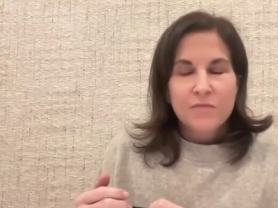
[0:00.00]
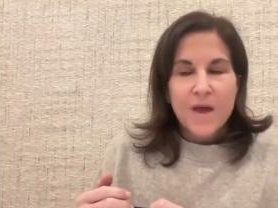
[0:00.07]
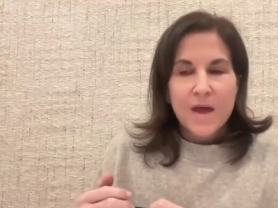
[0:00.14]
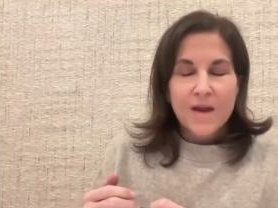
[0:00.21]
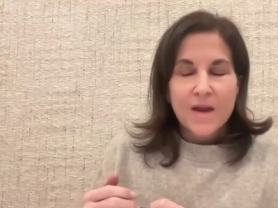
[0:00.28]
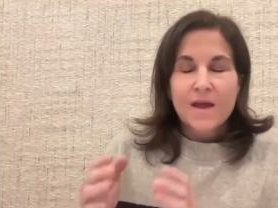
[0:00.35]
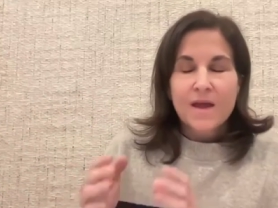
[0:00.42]

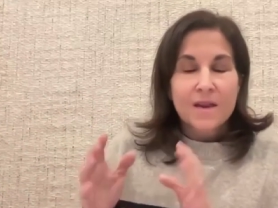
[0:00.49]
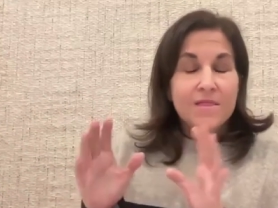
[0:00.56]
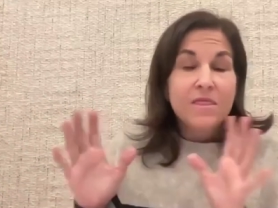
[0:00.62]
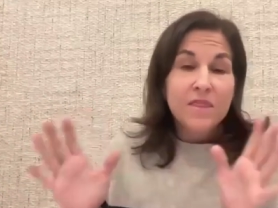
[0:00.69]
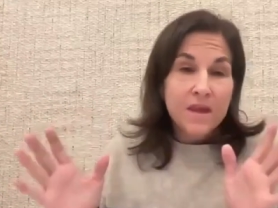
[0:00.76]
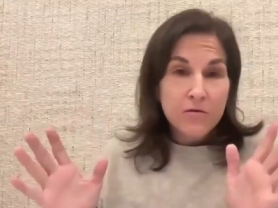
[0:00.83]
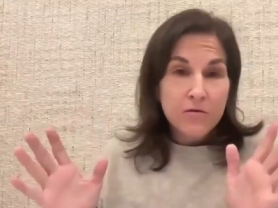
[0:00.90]
And in
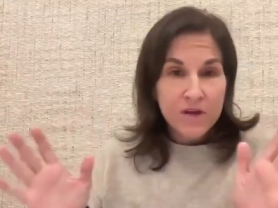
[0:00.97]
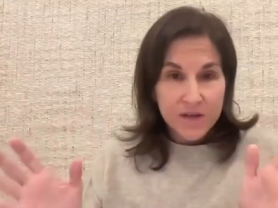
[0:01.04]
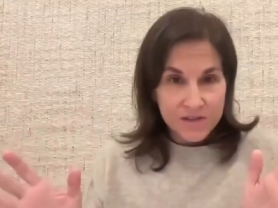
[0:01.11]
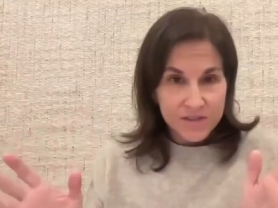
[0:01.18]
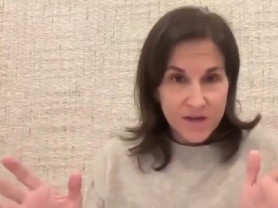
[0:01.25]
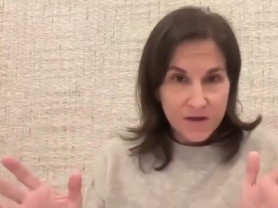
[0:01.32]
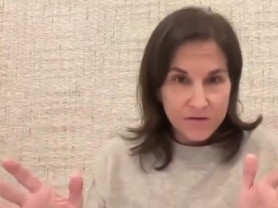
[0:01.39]
theory, it
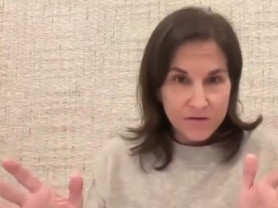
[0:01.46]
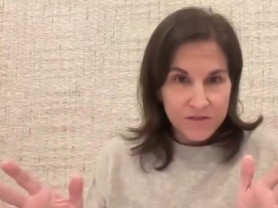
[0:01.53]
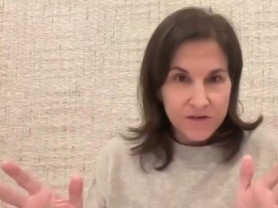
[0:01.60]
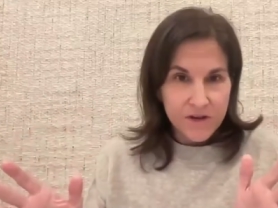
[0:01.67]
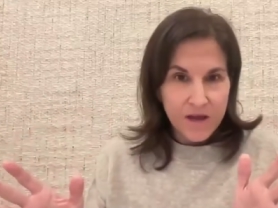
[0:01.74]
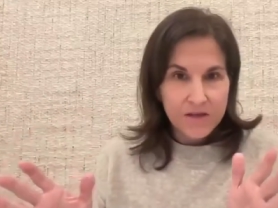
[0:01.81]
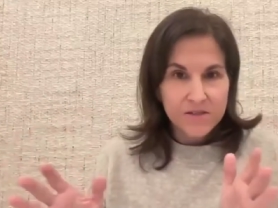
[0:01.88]
sounds
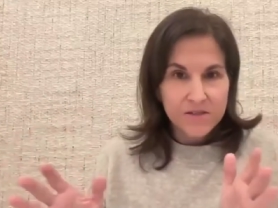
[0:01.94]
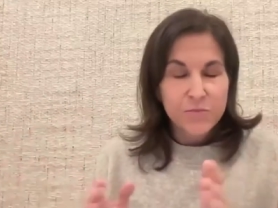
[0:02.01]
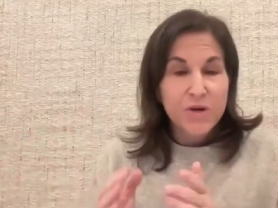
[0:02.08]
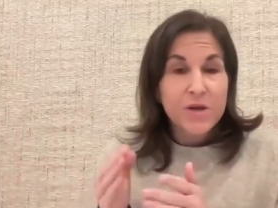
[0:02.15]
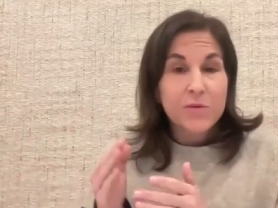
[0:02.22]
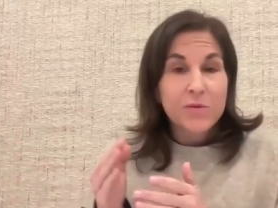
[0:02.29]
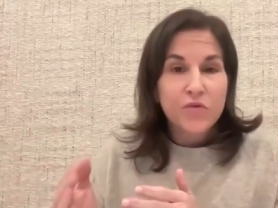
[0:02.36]
nice,
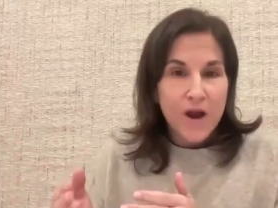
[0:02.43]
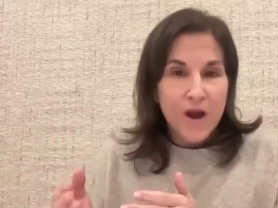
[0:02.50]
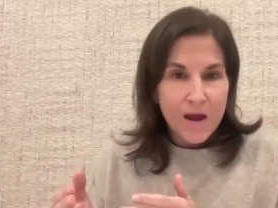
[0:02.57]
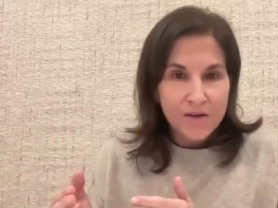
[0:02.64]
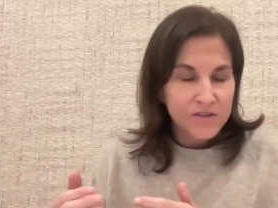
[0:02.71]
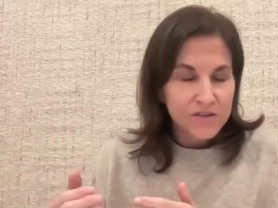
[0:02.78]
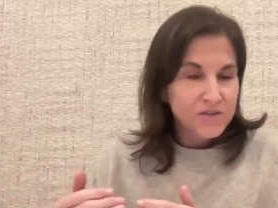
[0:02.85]
but in
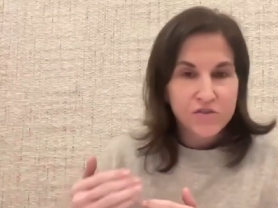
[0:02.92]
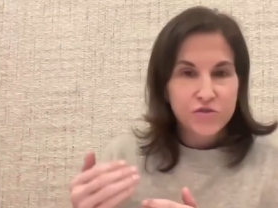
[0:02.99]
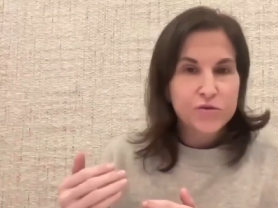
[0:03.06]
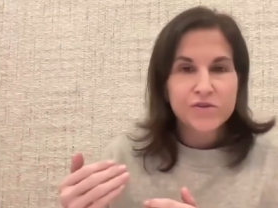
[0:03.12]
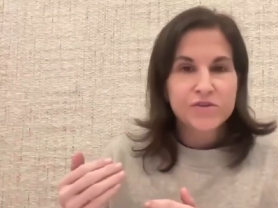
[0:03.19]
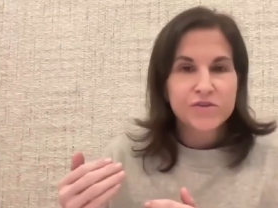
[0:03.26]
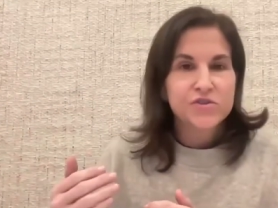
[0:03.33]
practice,
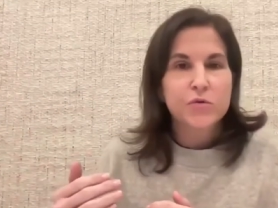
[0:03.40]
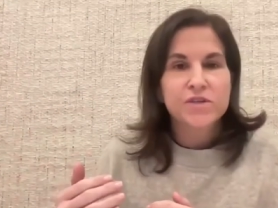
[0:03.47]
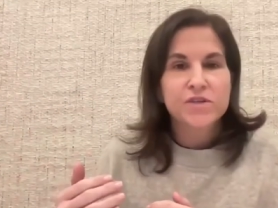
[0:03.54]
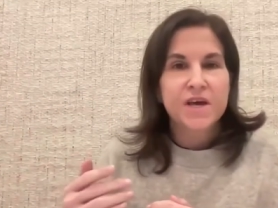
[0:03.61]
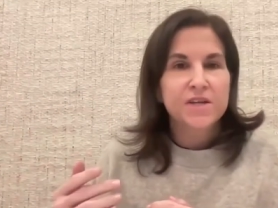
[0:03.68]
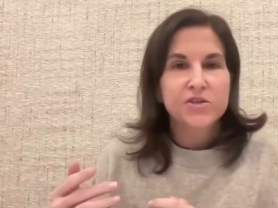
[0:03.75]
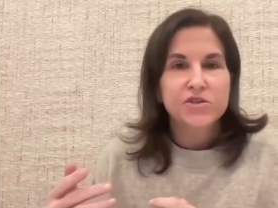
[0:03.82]
students don't
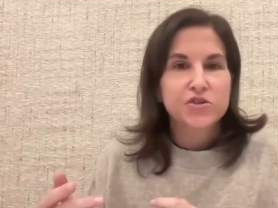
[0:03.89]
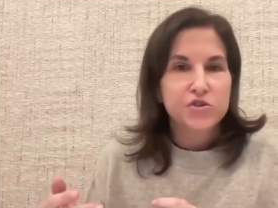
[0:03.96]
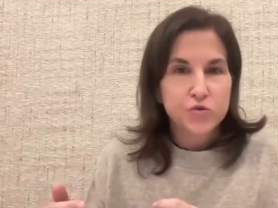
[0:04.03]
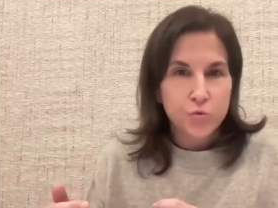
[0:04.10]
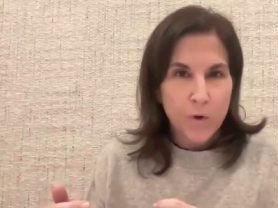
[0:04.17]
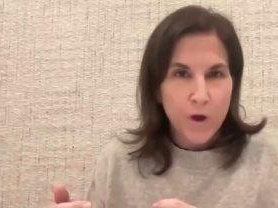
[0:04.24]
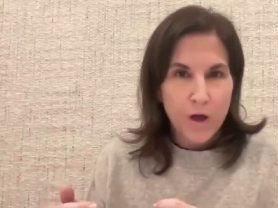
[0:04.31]
tend to
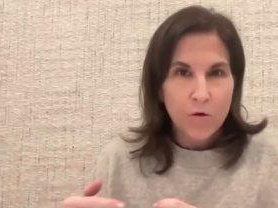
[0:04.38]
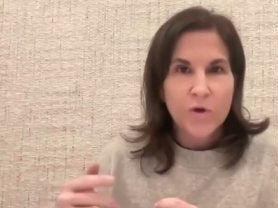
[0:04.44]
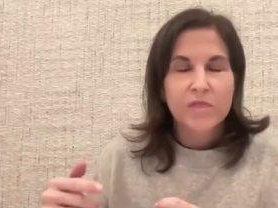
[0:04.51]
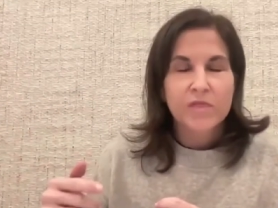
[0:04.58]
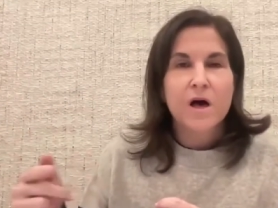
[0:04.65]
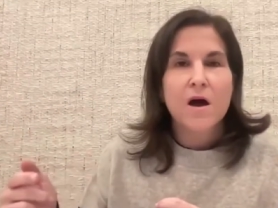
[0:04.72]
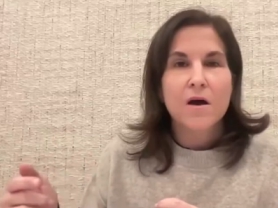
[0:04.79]
do well
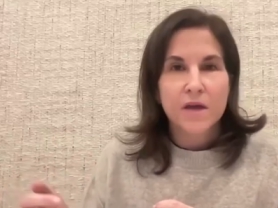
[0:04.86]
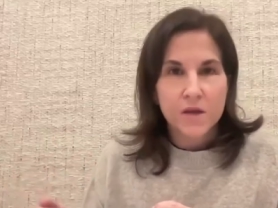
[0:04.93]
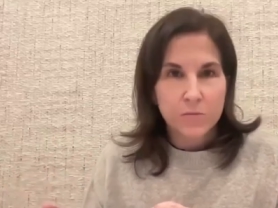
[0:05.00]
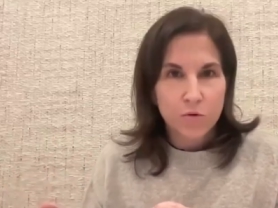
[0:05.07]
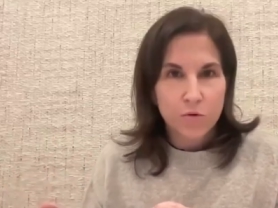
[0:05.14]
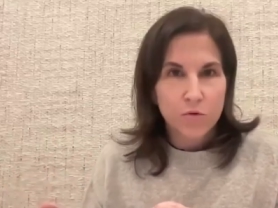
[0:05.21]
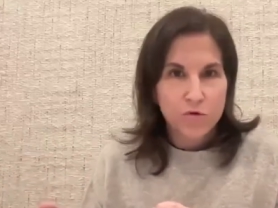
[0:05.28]
with logging
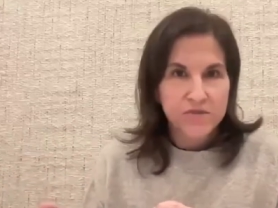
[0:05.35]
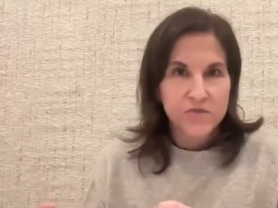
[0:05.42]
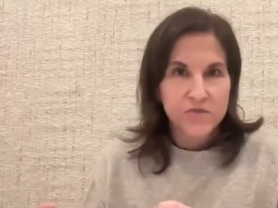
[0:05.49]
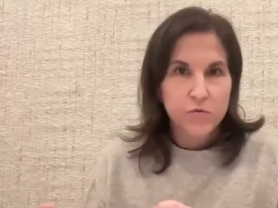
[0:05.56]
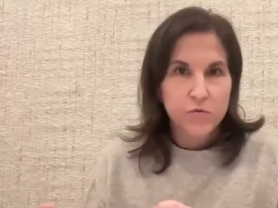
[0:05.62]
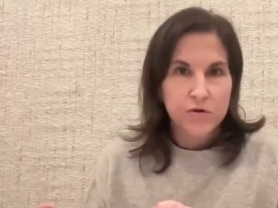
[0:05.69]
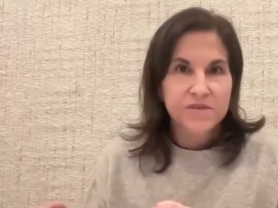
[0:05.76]
poor
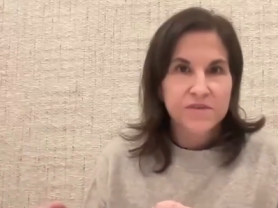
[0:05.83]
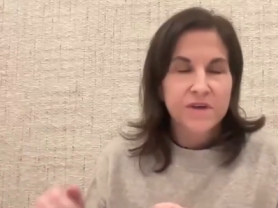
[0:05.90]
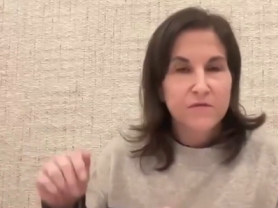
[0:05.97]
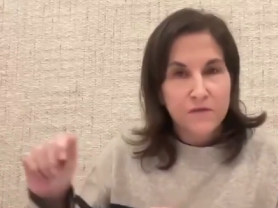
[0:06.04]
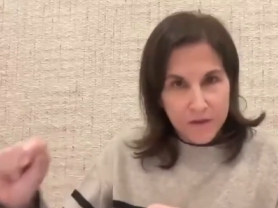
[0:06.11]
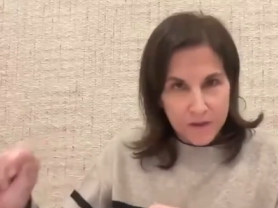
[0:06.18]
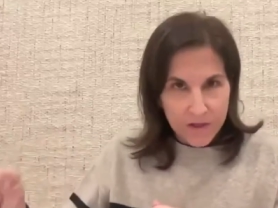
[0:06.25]
scores
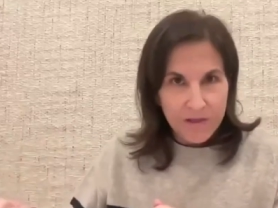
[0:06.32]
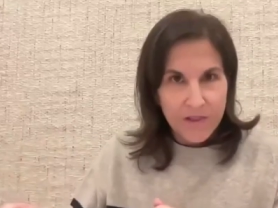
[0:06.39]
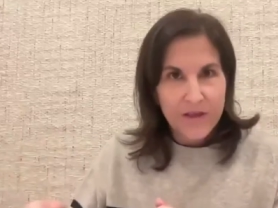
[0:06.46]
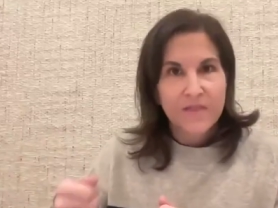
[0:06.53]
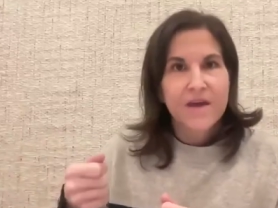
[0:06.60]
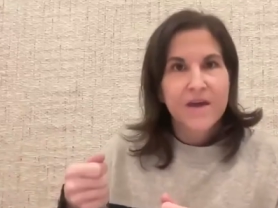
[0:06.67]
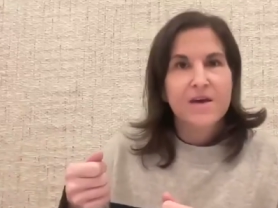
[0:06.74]
and feeling
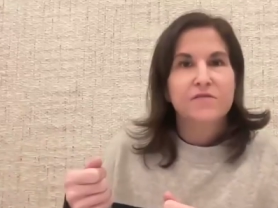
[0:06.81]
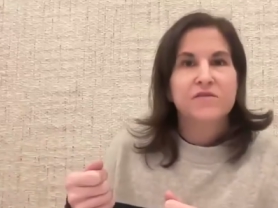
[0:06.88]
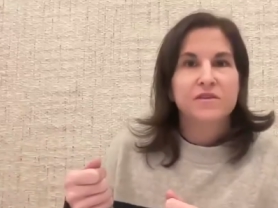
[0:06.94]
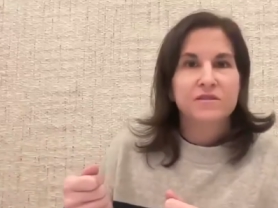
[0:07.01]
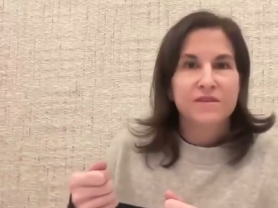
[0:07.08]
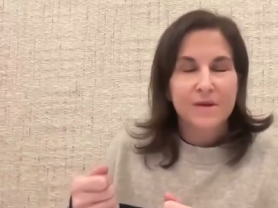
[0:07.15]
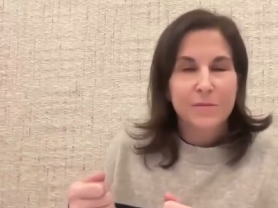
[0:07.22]
like they have to
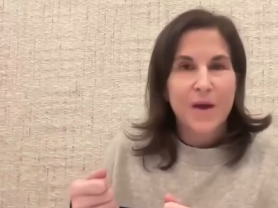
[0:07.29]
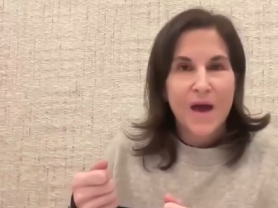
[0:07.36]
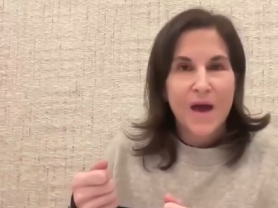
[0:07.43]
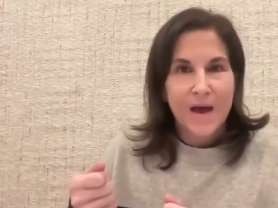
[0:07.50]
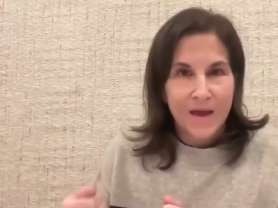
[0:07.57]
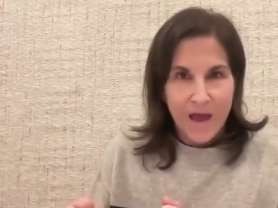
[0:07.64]
dig back